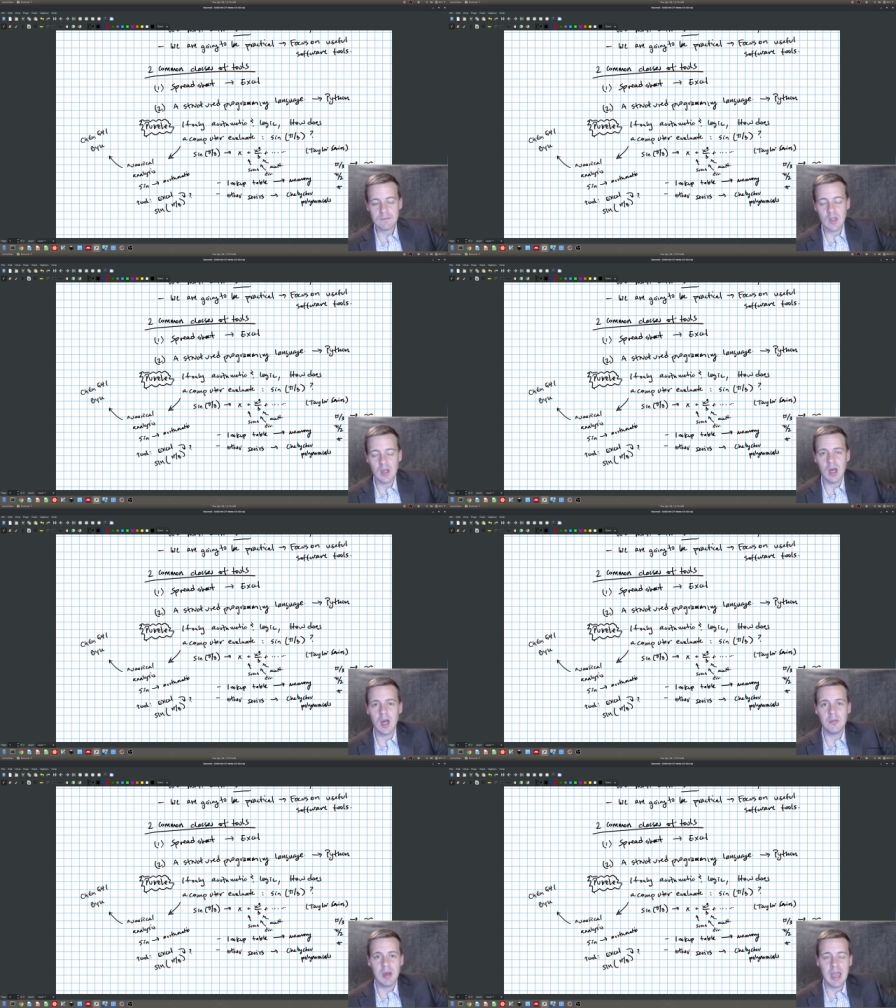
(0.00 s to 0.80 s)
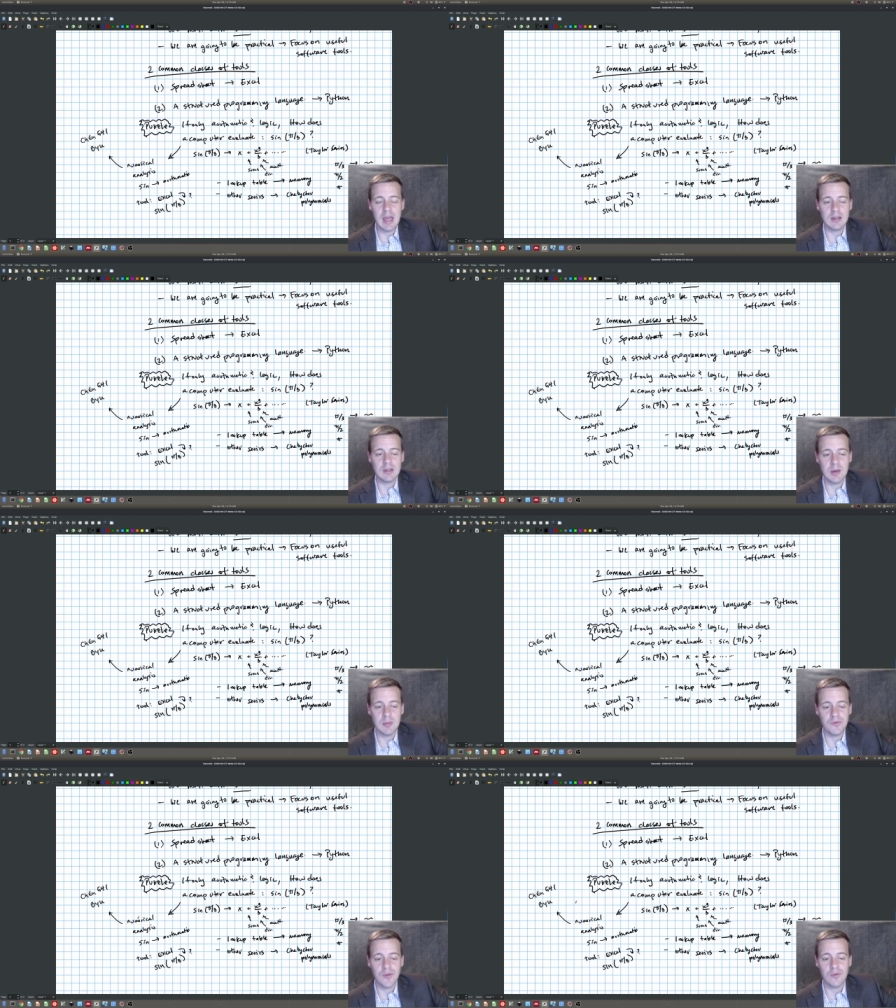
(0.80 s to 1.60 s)
And Chemie
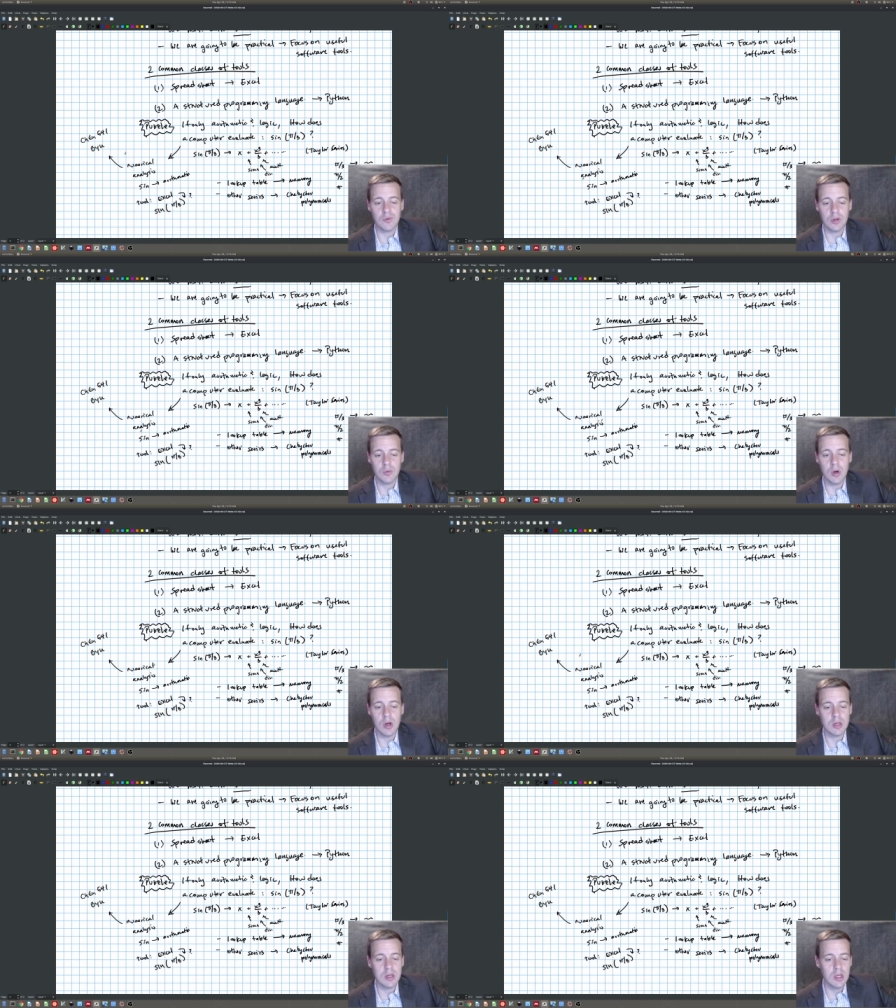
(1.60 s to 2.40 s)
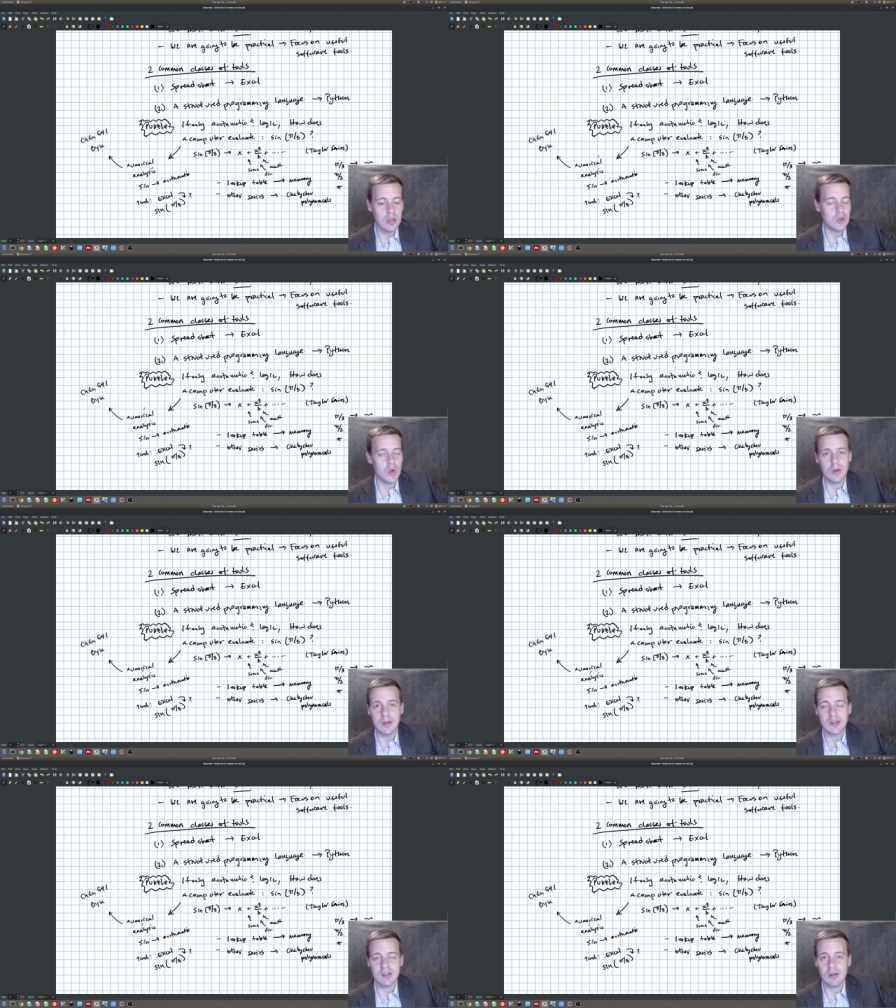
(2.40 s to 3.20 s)
541, you go into
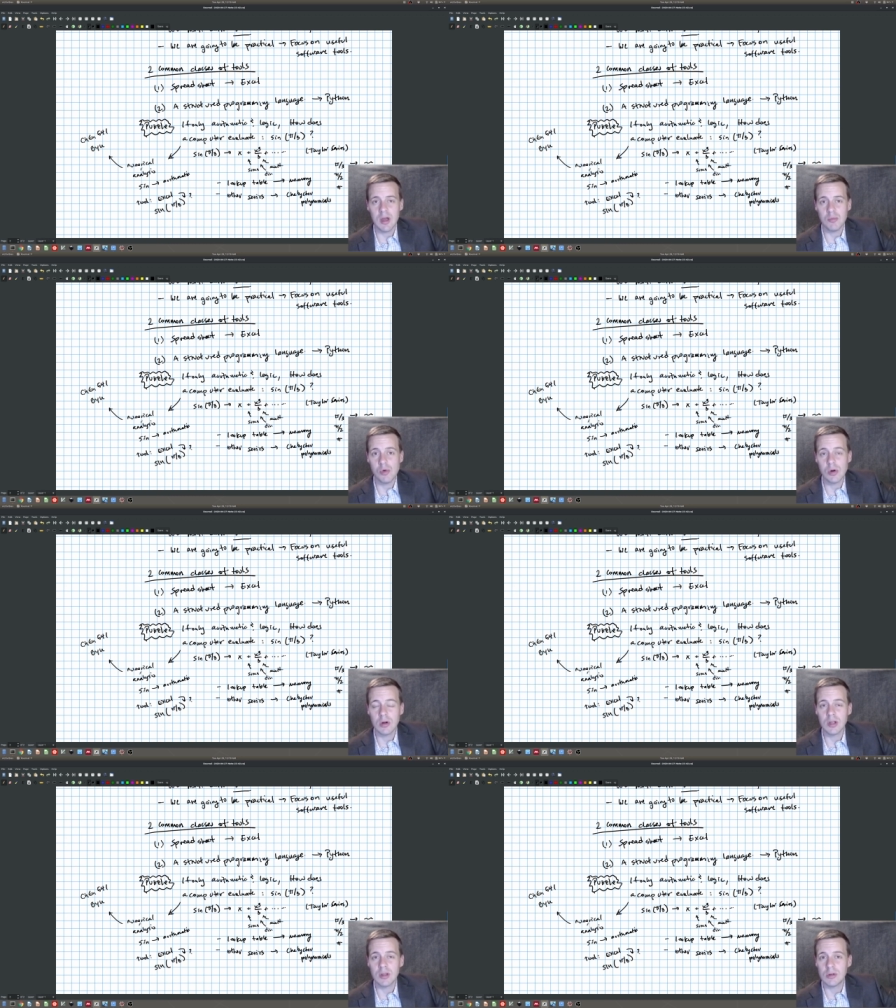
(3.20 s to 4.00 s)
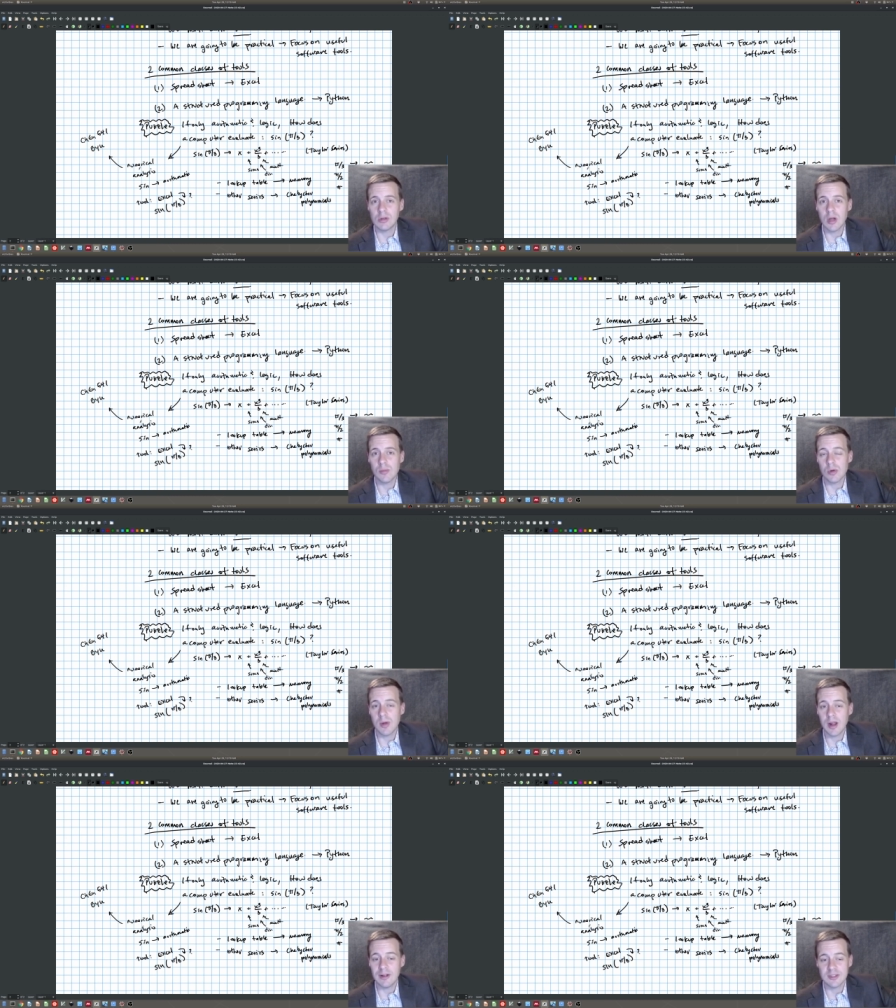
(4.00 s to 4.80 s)
this a lot more and learn a lot more about how
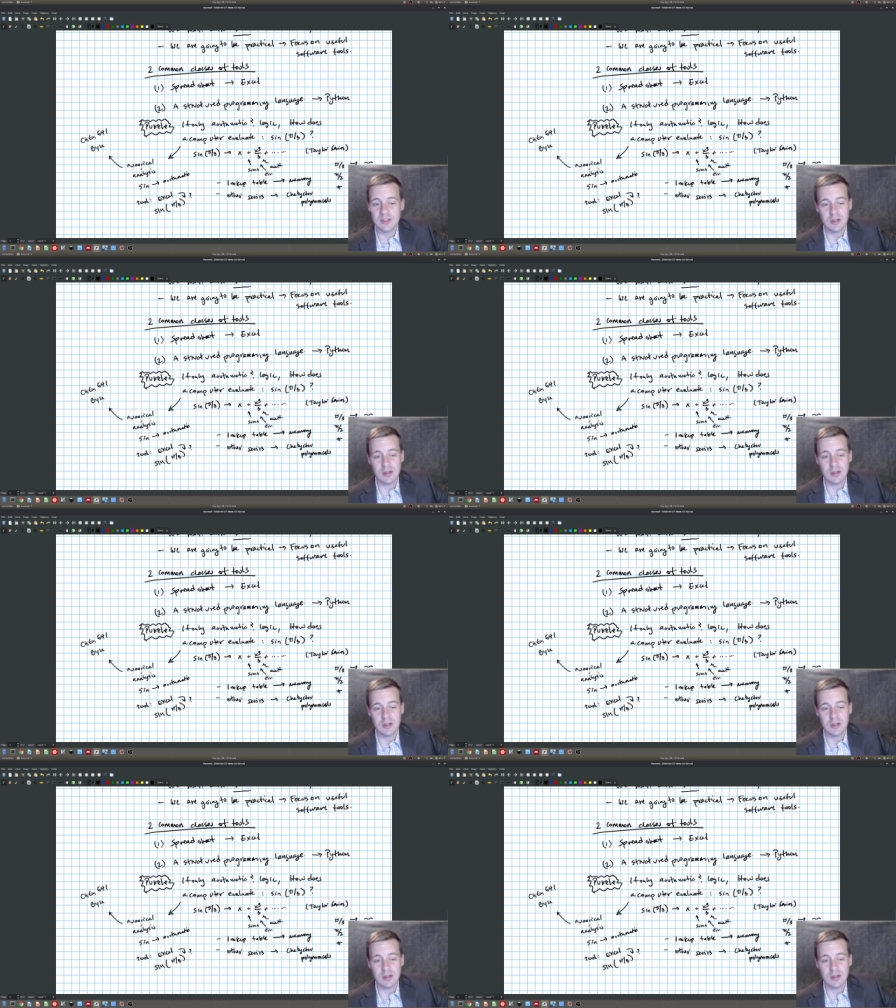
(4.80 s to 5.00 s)
it's done.